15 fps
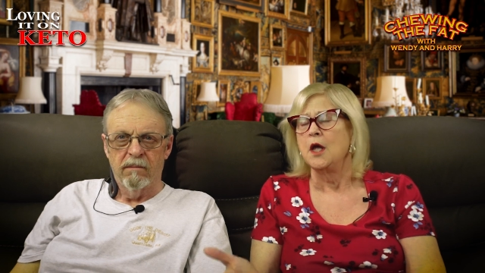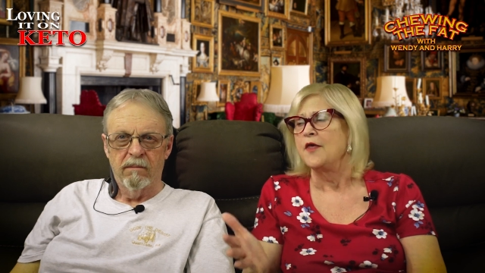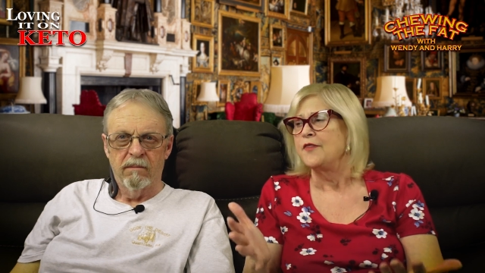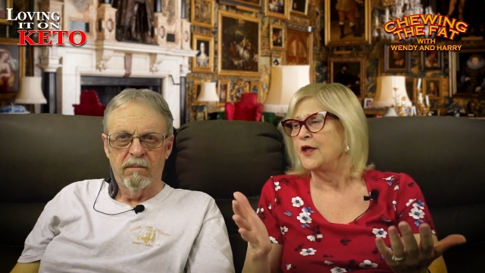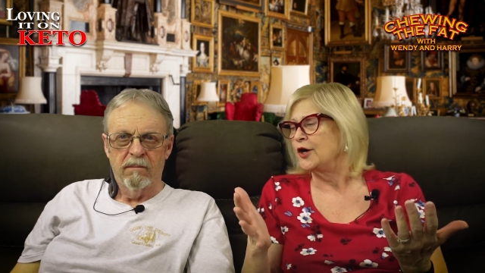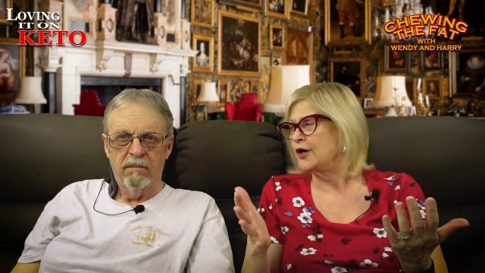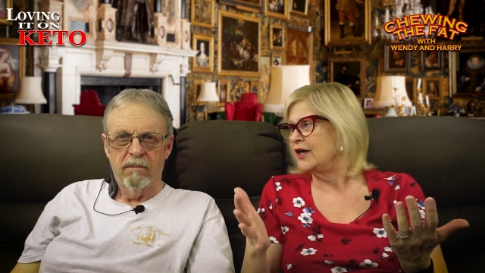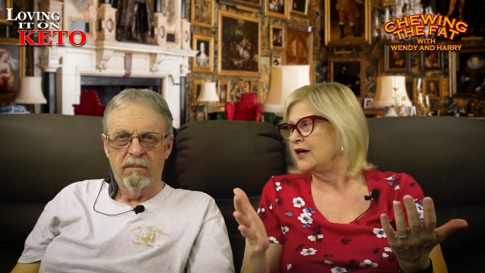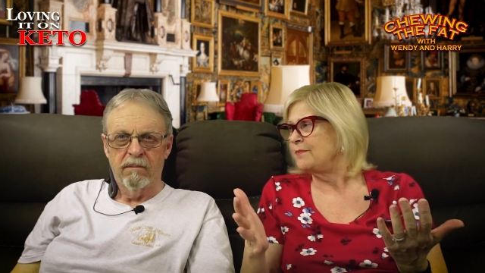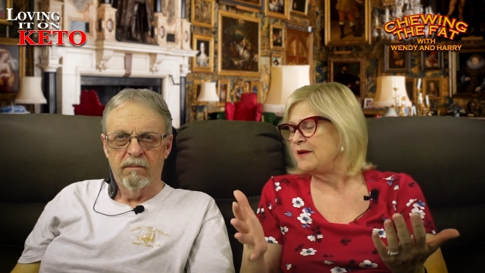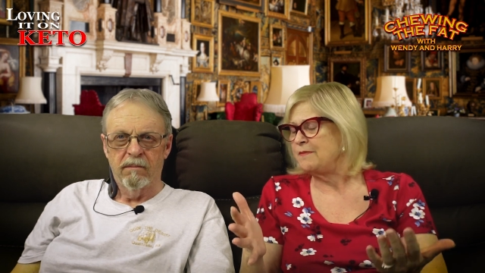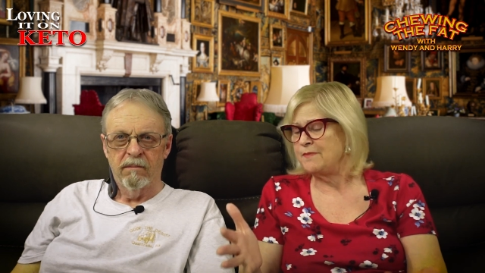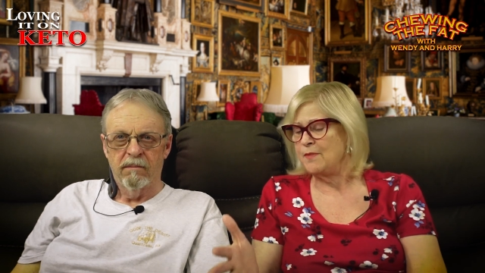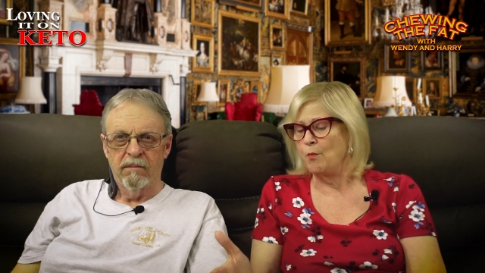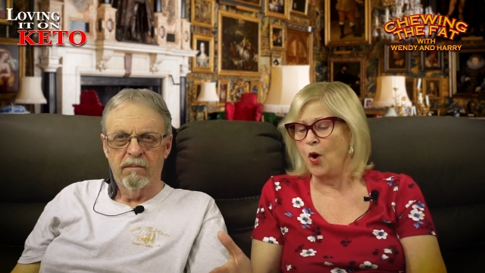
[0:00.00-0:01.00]
Speaker 1: that are going to be
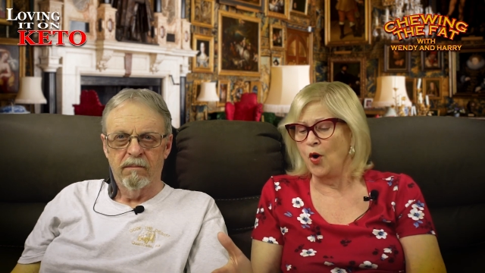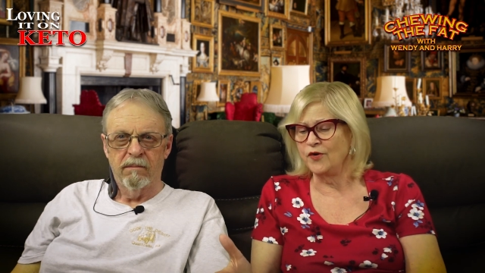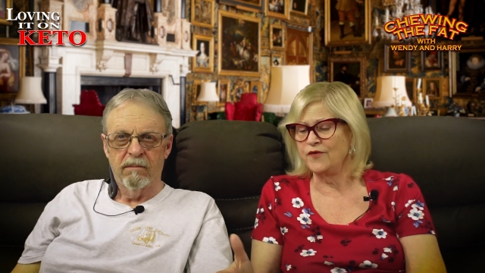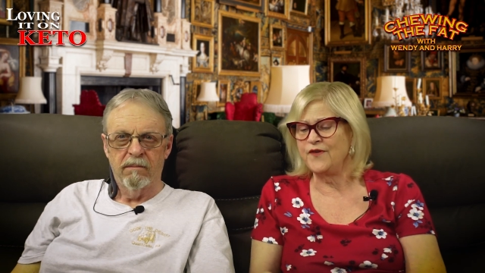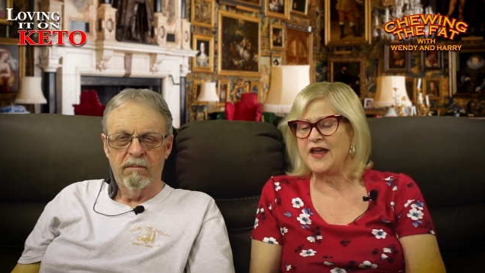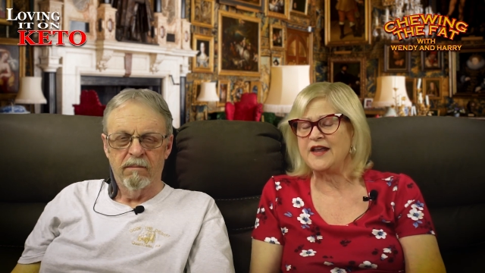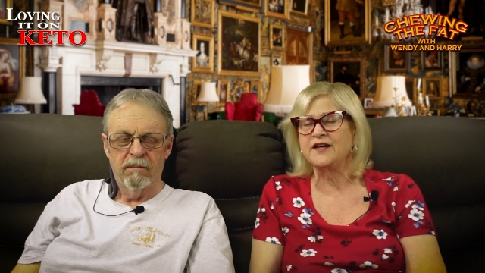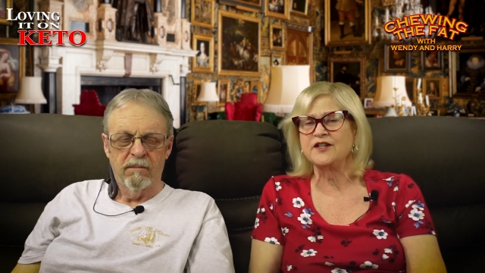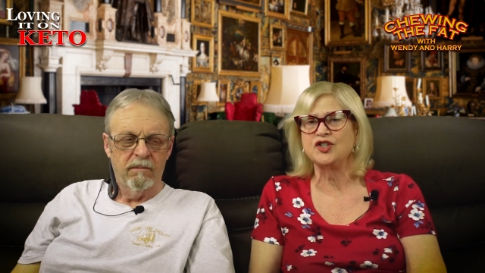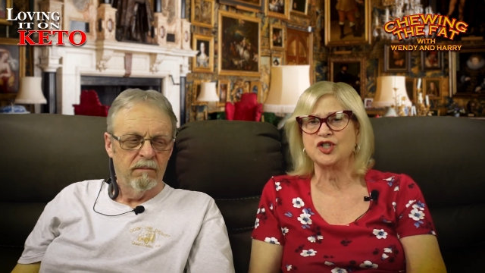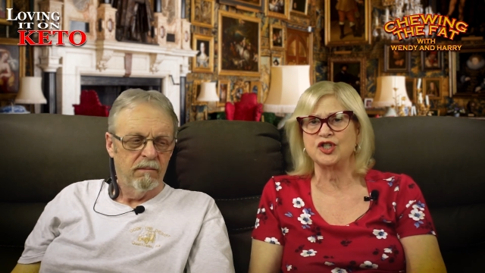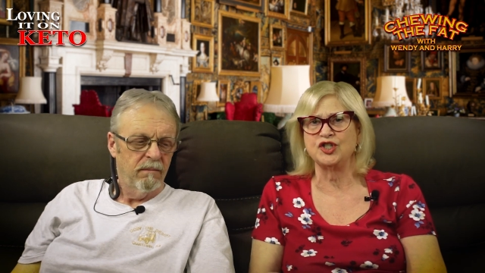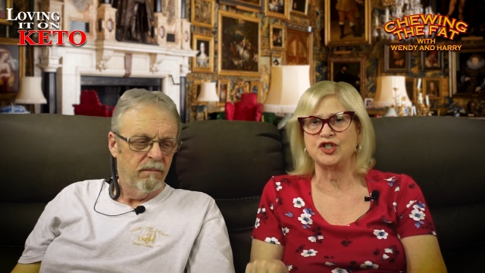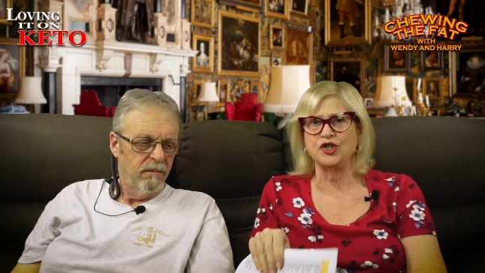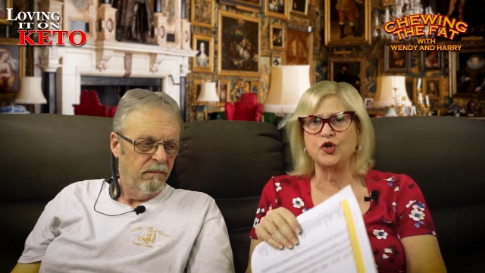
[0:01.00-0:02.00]
motivated to
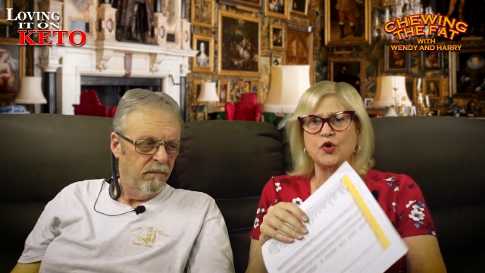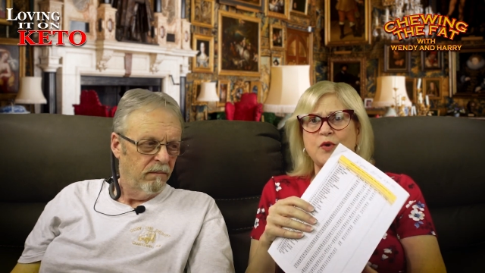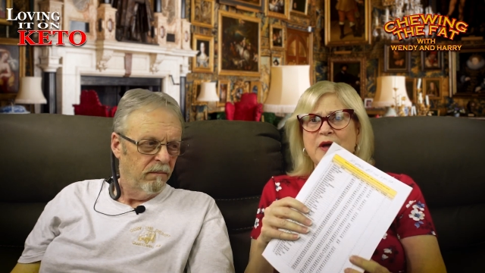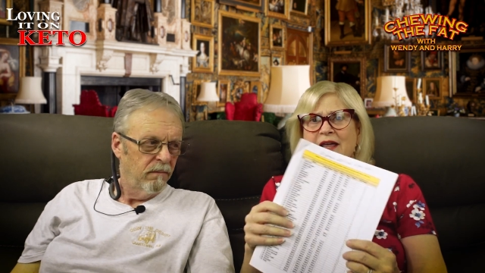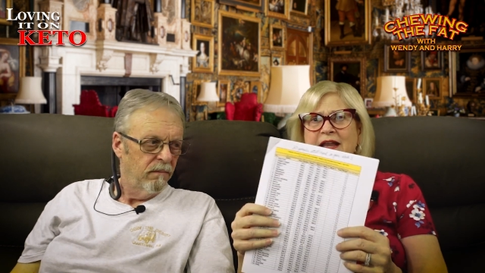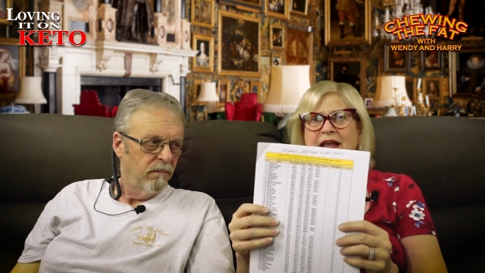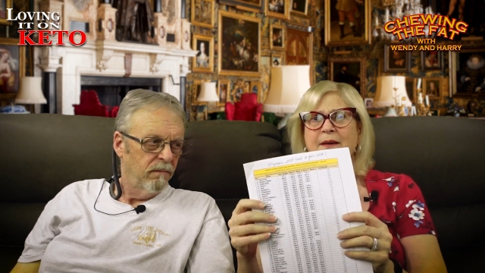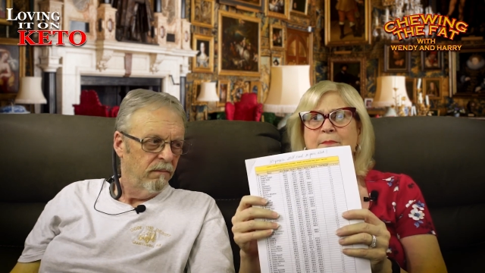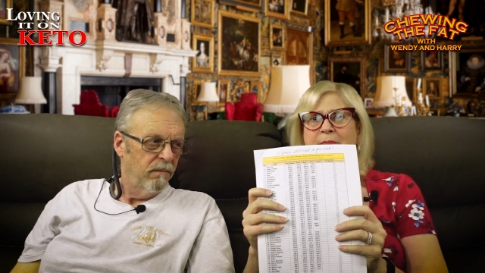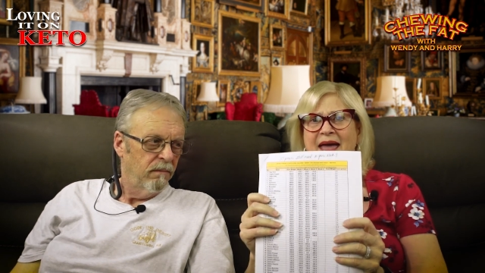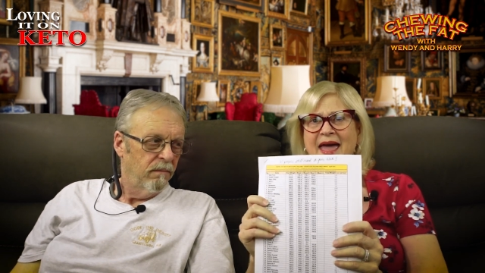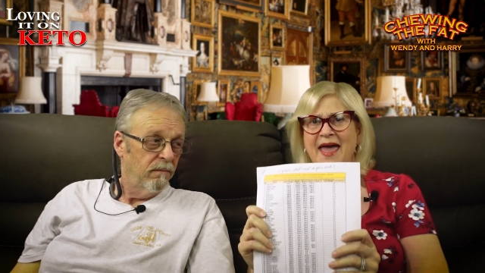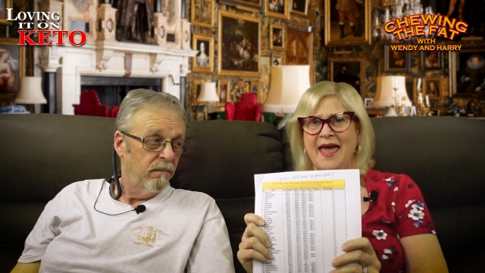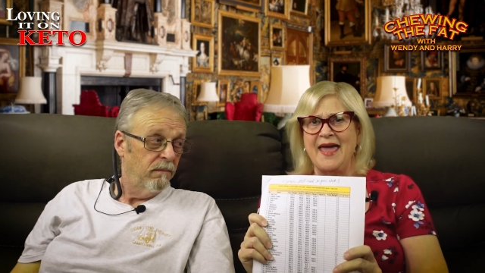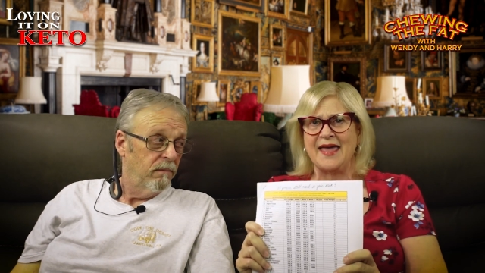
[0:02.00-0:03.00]
do it in
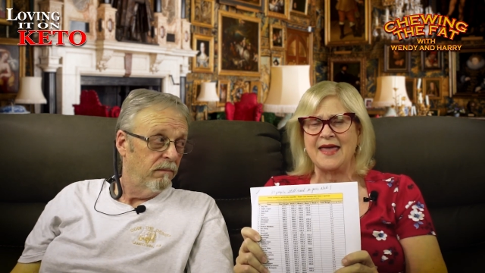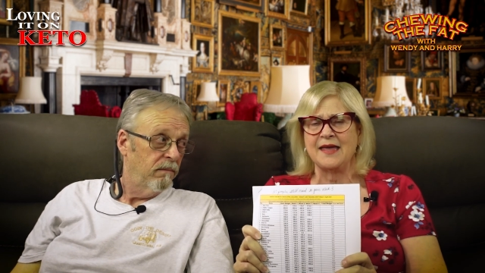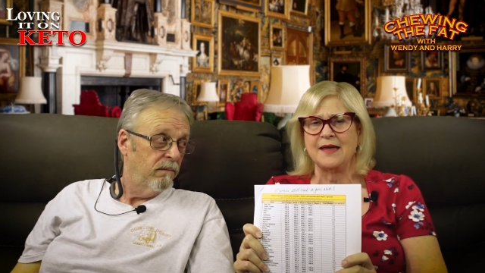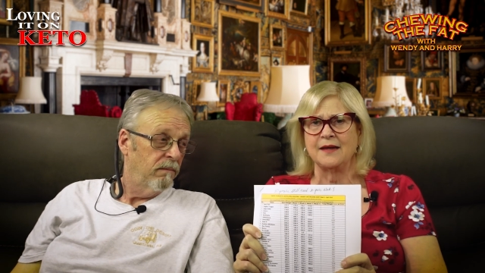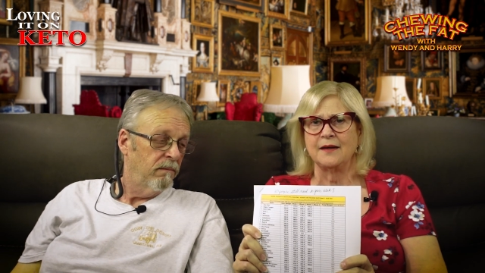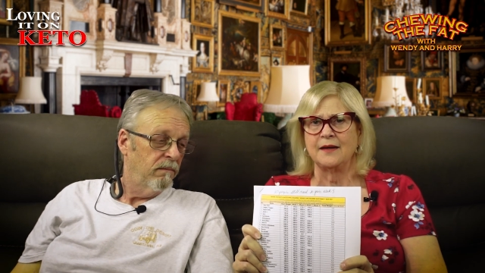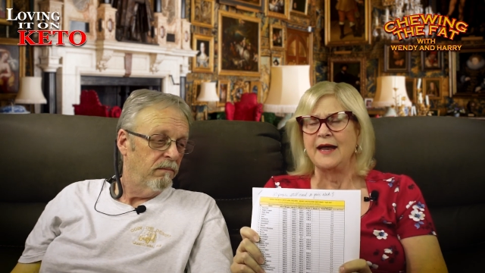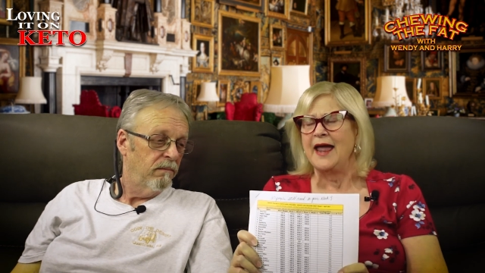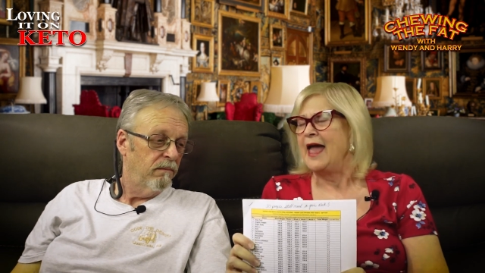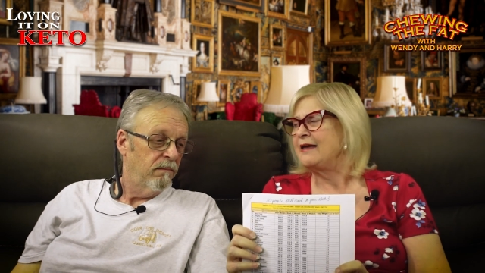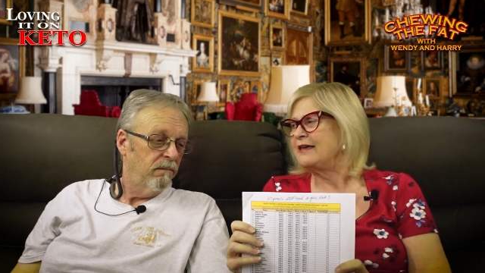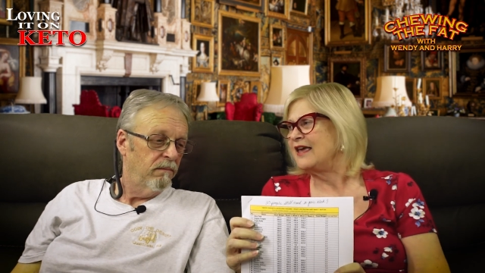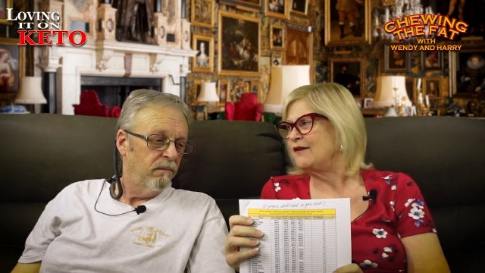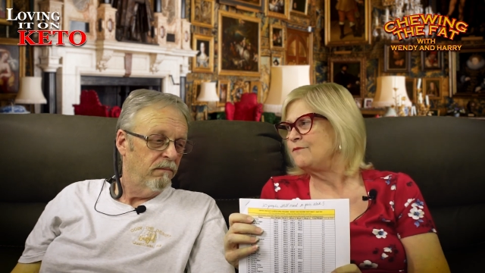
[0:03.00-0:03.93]
May and